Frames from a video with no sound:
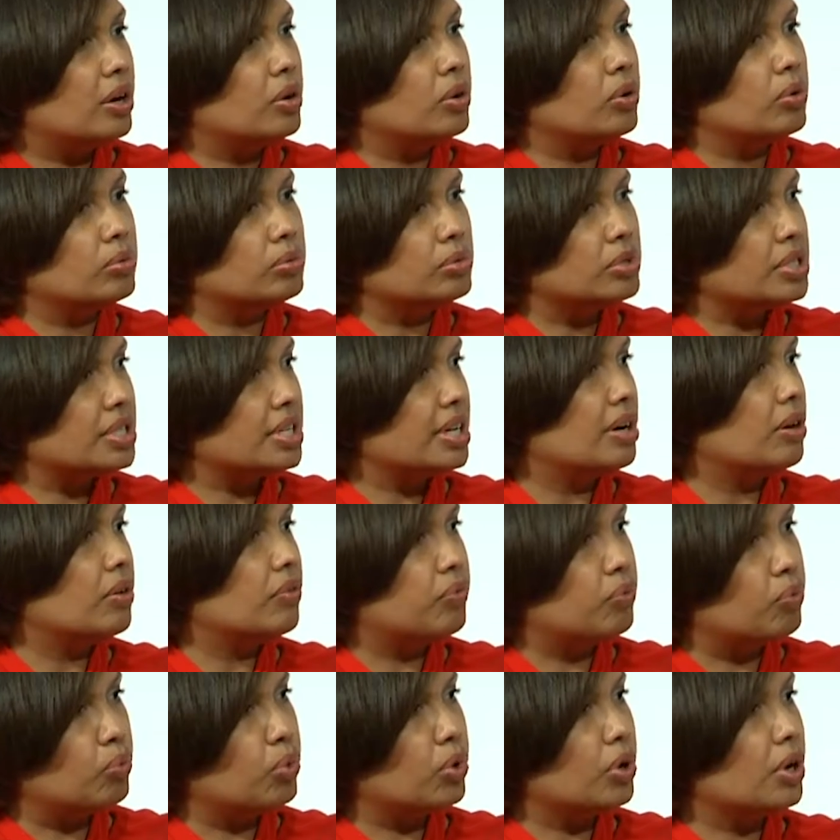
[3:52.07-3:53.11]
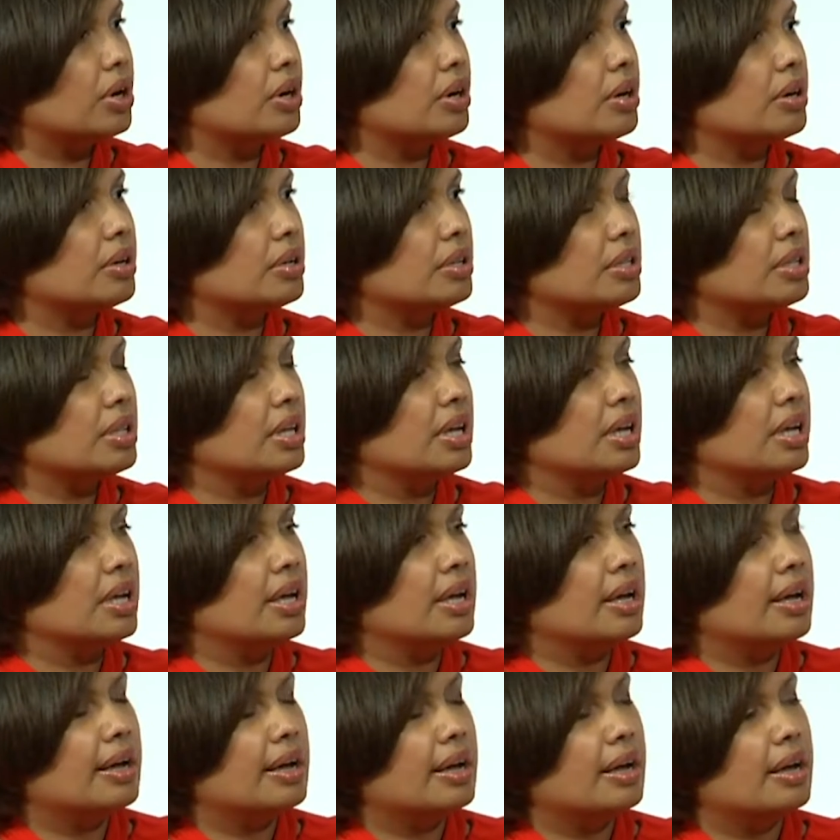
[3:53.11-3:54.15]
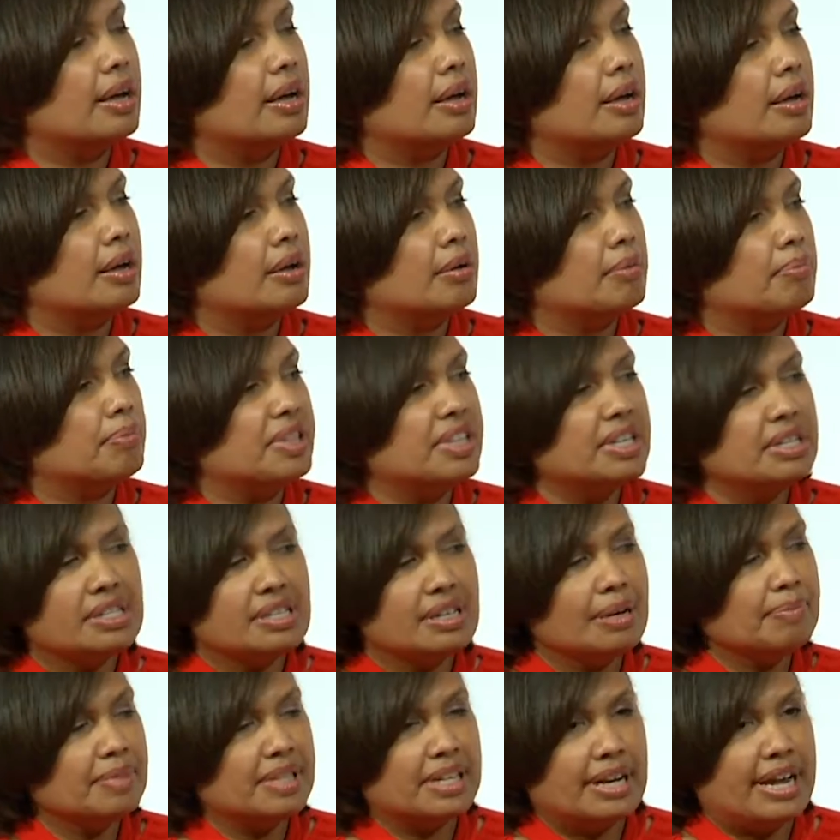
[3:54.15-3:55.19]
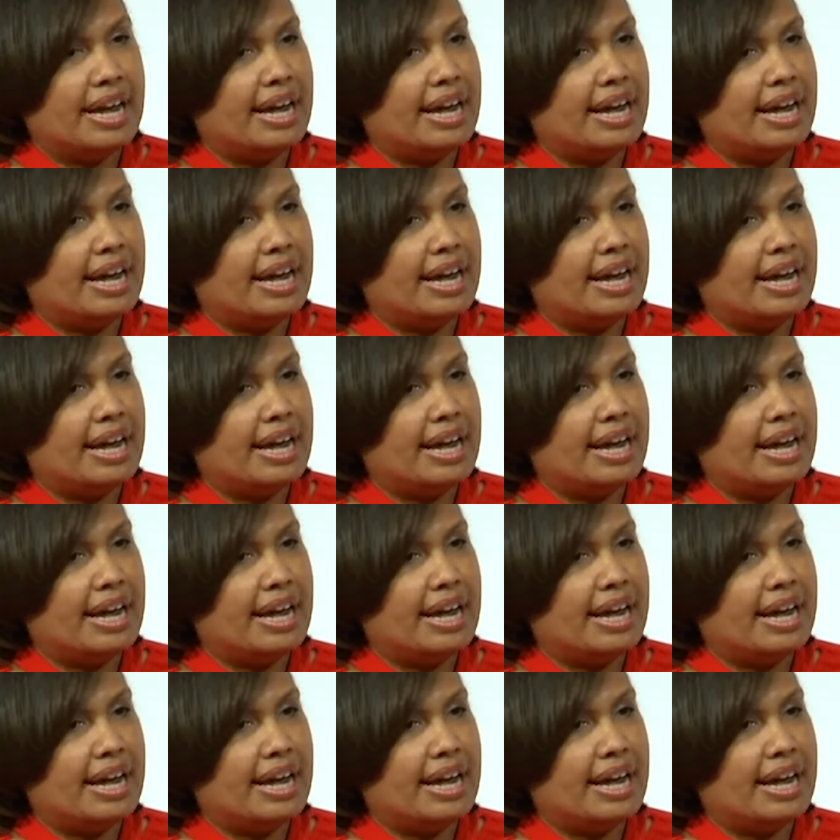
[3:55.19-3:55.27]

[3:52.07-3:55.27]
own self-worth. But then something